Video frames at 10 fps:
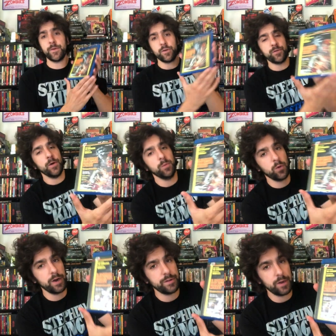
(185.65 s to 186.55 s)
First film
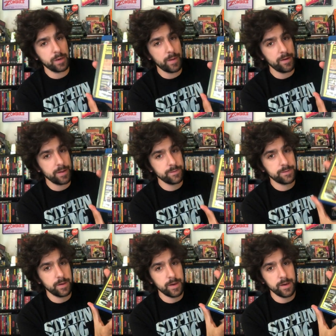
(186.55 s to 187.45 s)
we're going to talk about
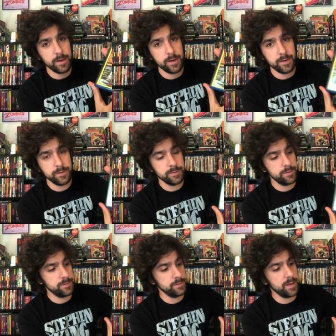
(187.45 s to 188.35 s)
is,
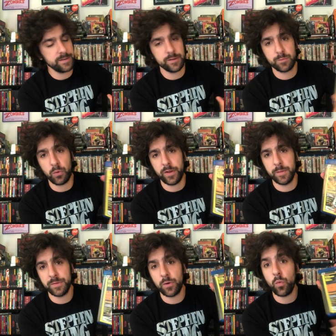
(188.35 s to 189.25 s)
not to spoil
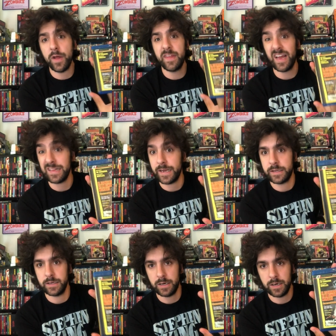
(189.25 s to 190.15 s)
it, but the one that I
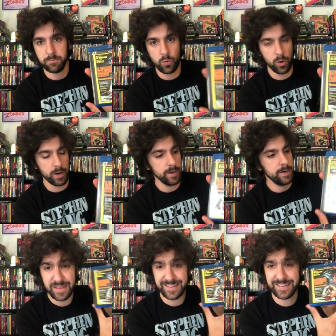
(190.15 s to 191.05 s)
liked more.
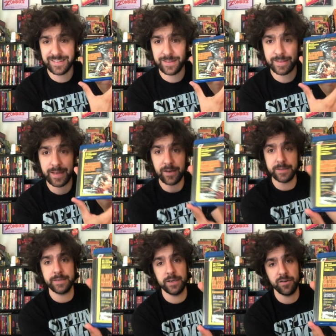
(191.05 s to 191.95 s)
This is The
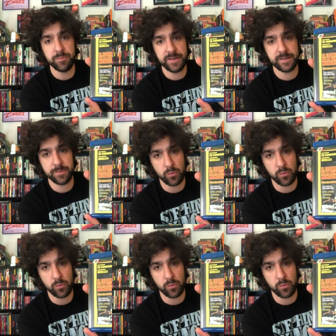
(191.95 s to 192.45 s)
Skeleton of Mrs.